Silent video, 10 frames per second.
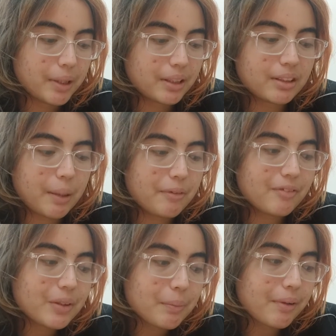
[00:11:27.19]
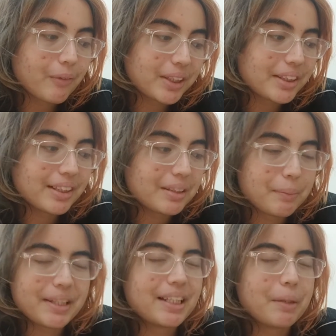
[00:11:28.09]
Because some of you are watching this
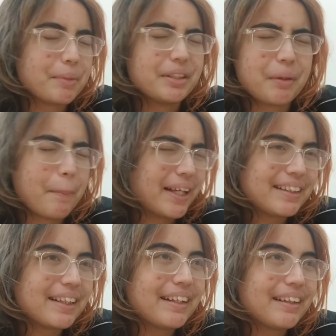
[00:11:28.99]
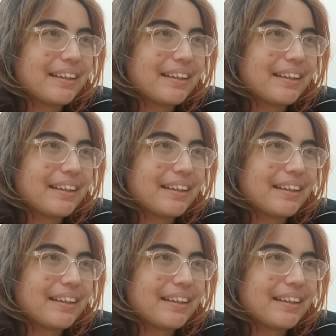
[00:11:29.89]
might think I'm being dramatic,